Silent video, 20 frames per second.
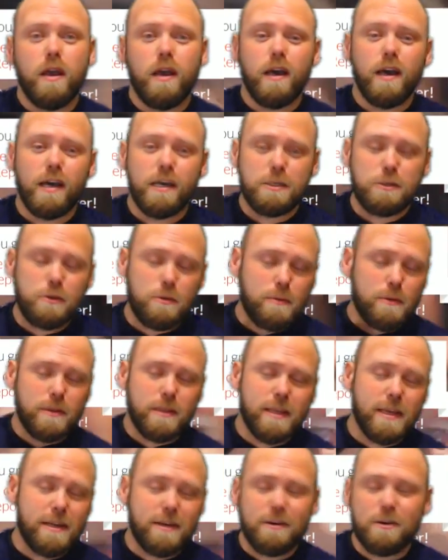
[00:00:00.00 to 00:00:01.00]
Uh, drop it
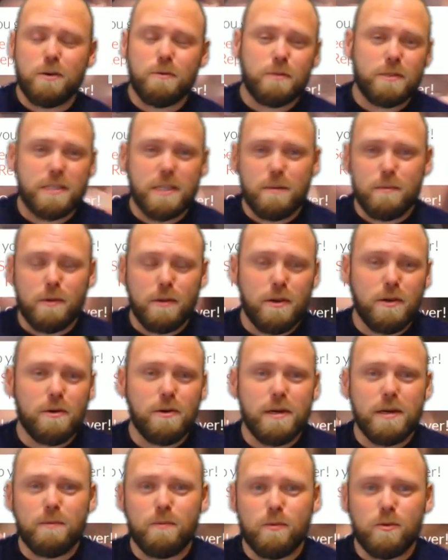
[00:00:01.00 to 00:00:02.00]
down in the comments down below,
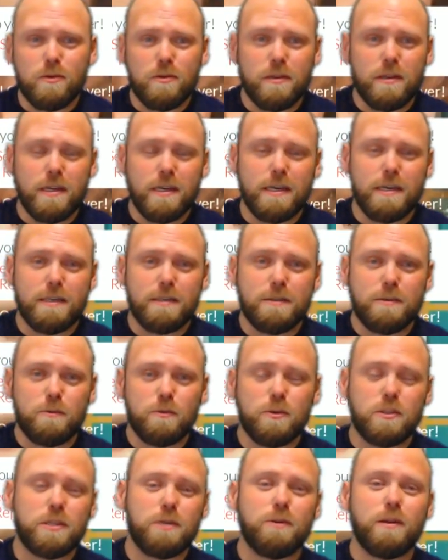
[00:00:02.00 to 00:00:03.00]
and we'll uh,
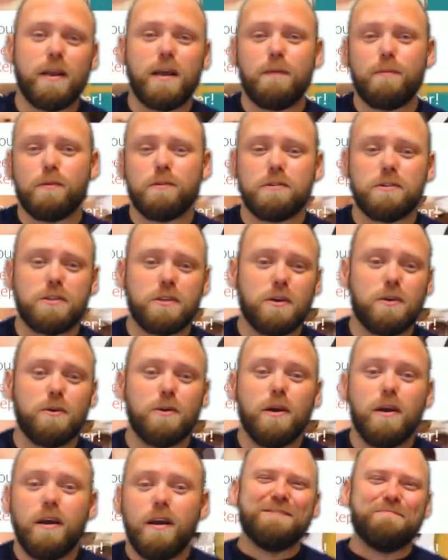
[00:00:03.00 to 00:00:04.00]
we'll see what happens. So
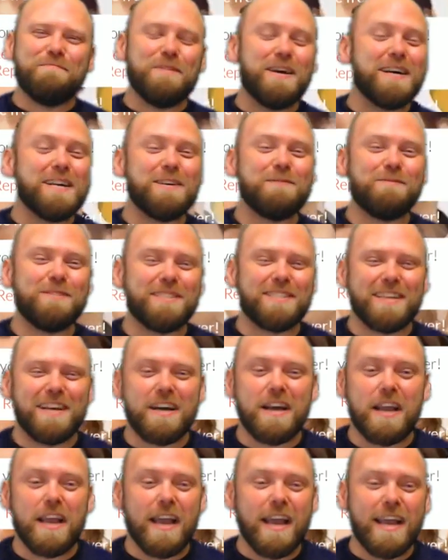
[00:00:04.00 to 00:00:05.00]
my name is
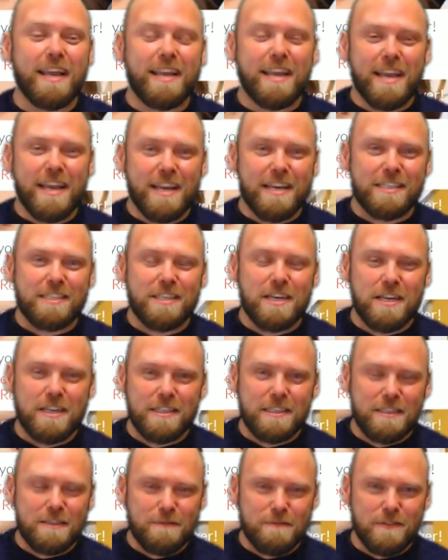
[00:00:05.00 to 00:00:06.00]
Doug, aka Satta
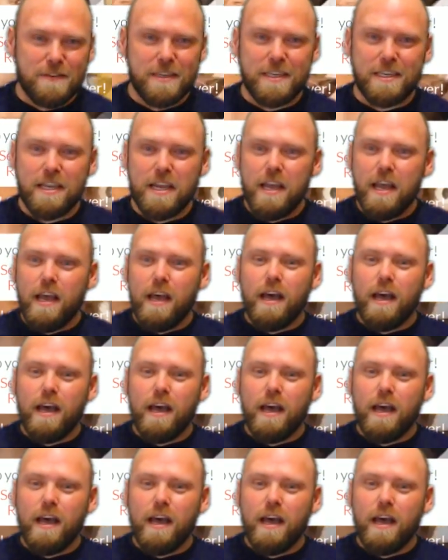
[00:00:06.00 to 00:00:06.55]
T V.